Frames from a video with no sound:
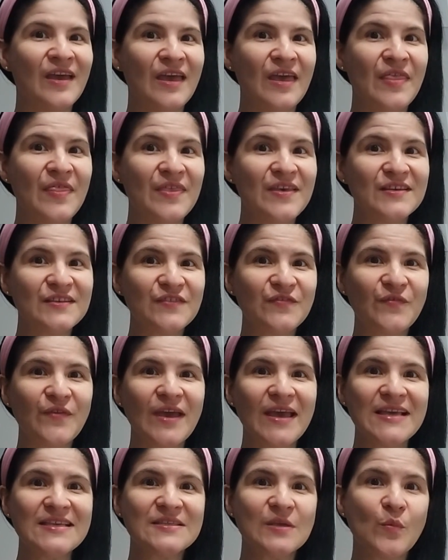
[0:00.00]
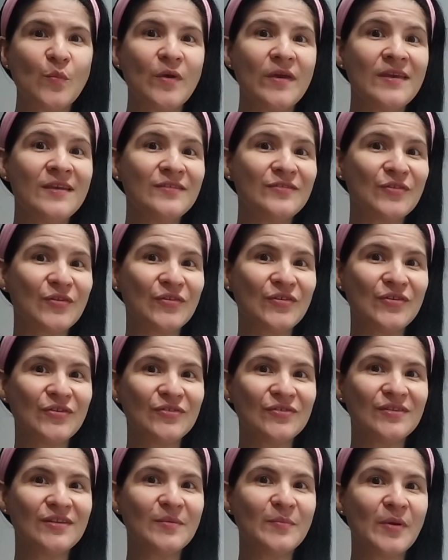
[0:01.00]
In this phase, we
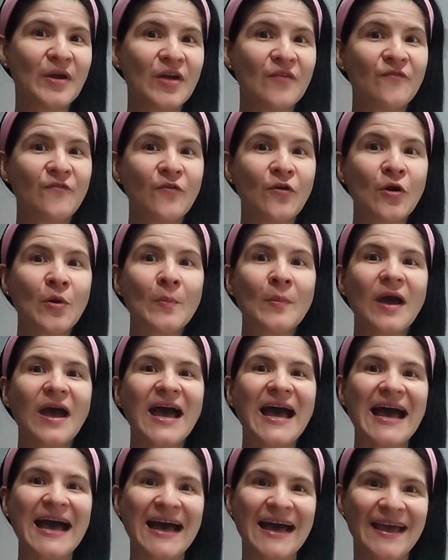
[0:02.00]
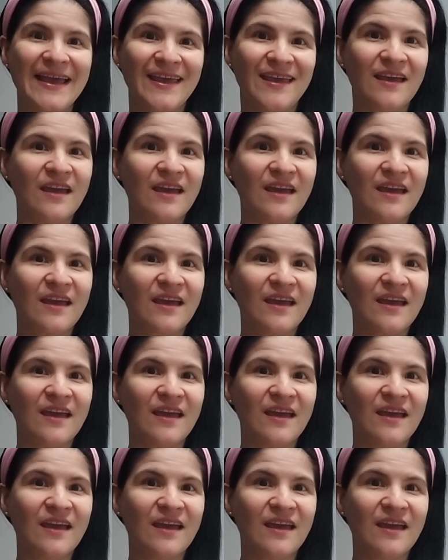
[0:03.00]
introduce the verb form I,